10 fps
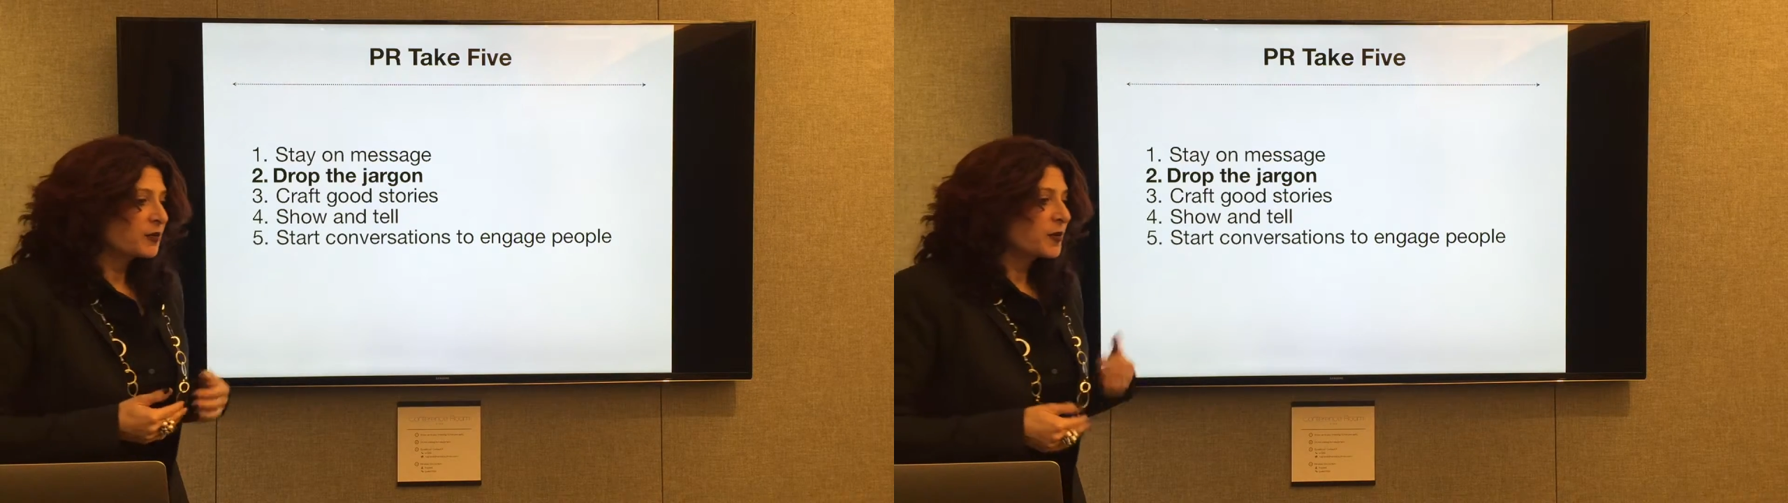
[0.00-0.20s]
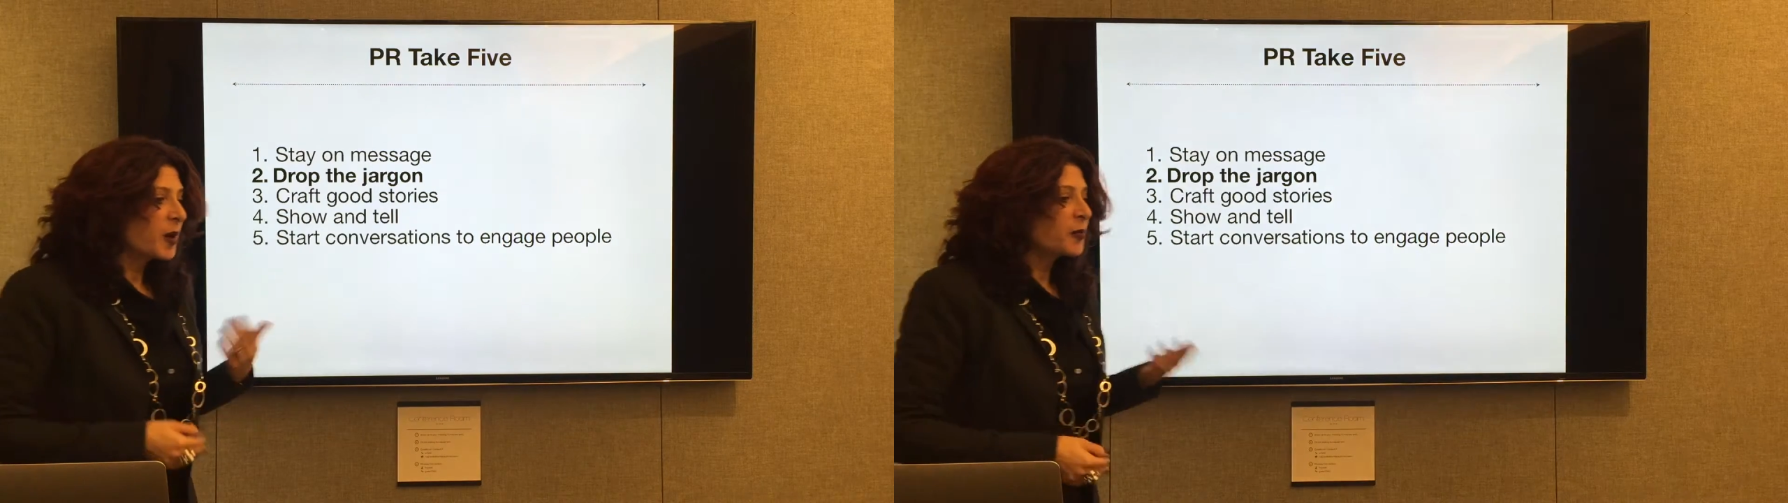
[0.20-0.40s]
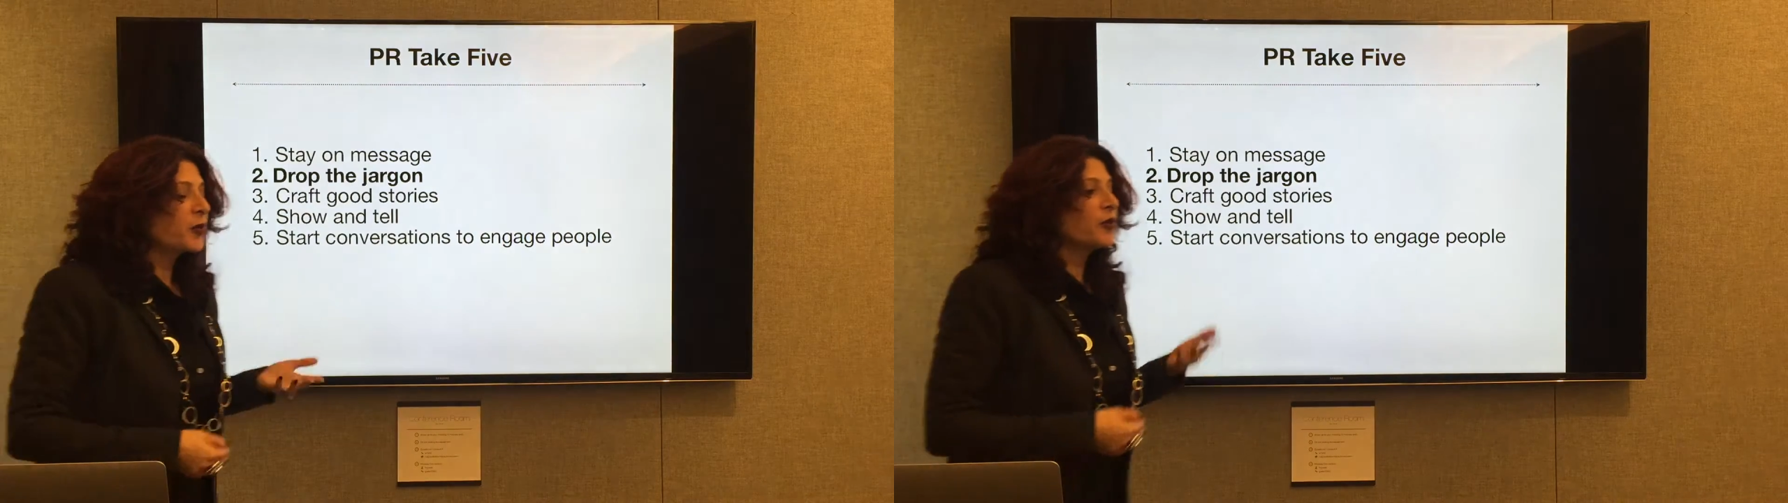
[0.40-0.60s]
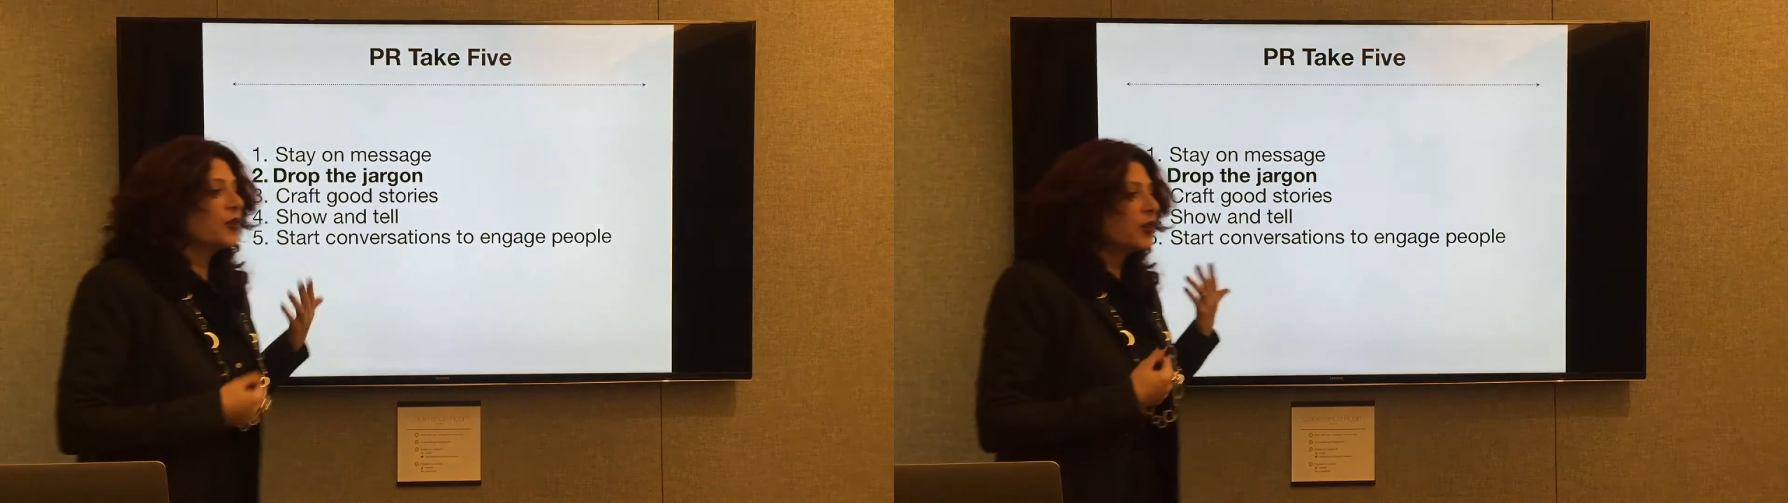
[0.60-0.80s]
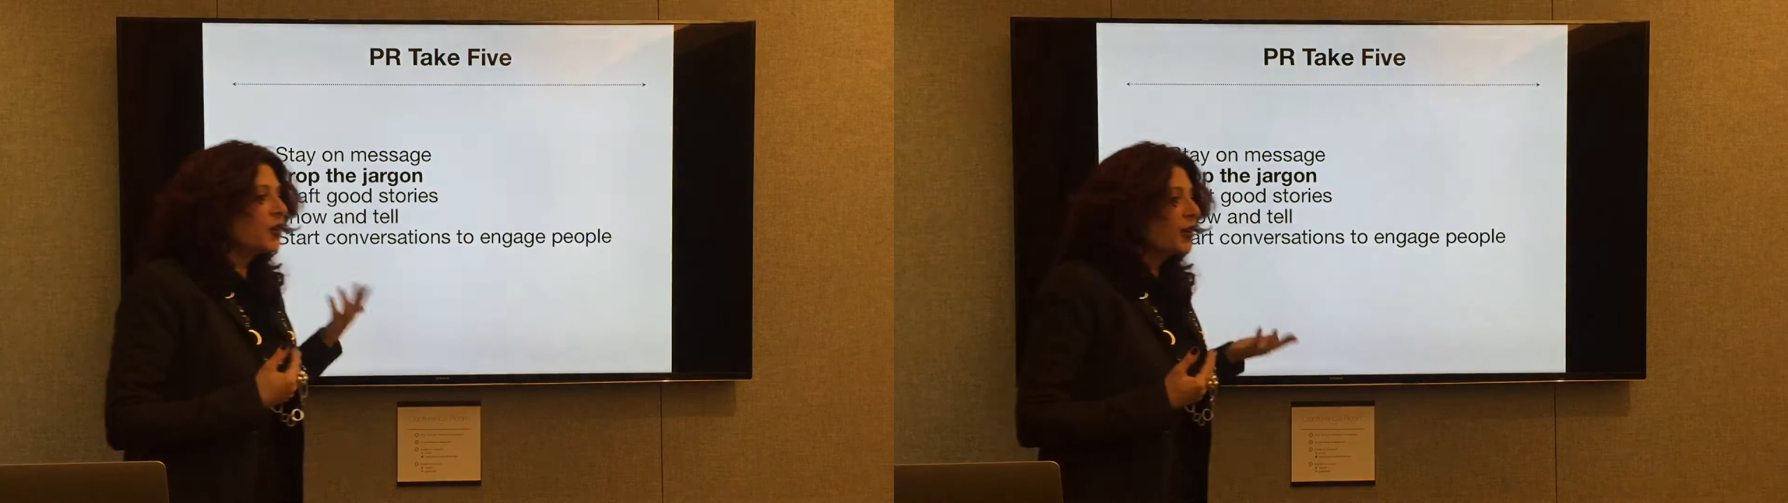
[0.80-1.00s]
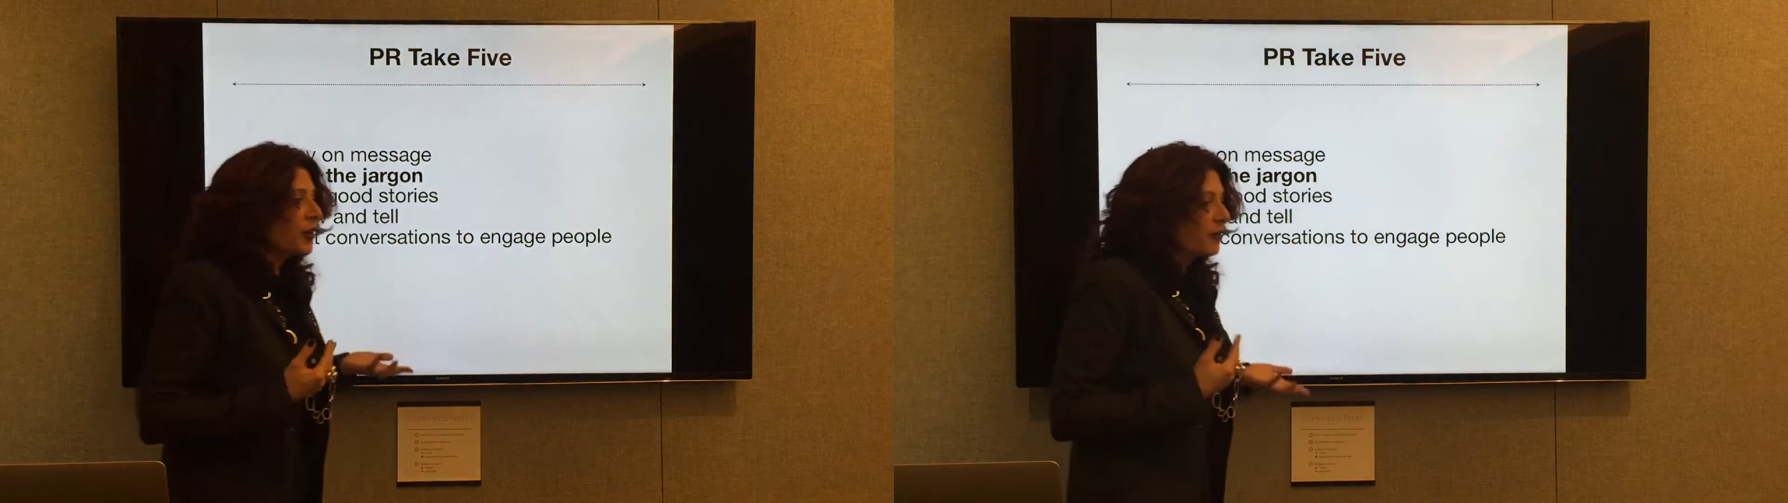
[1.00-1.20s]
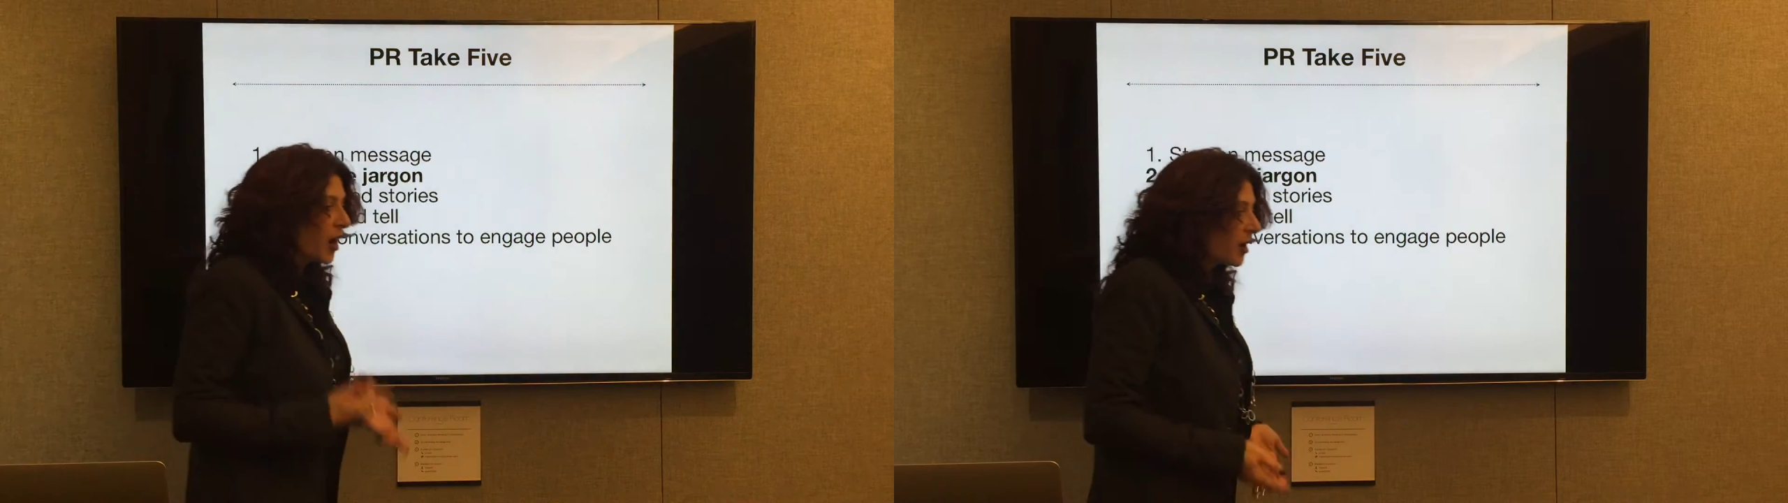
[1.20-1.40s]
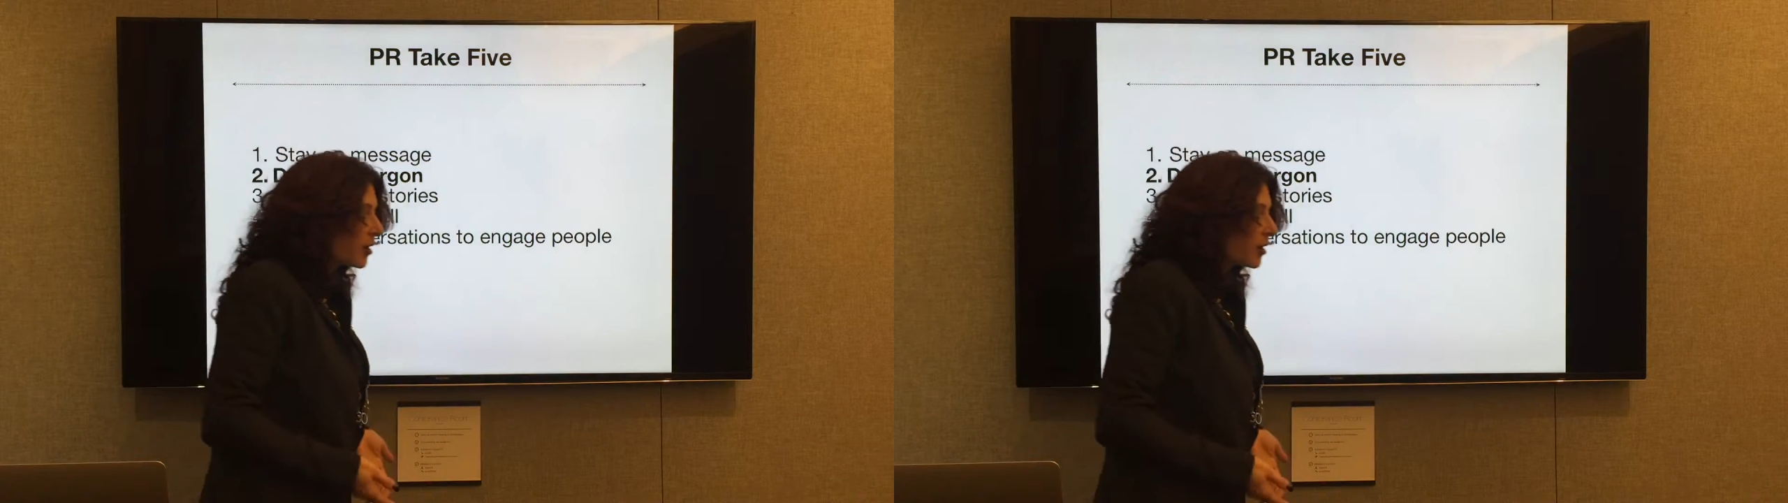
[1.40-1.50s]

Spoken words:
remember, they're not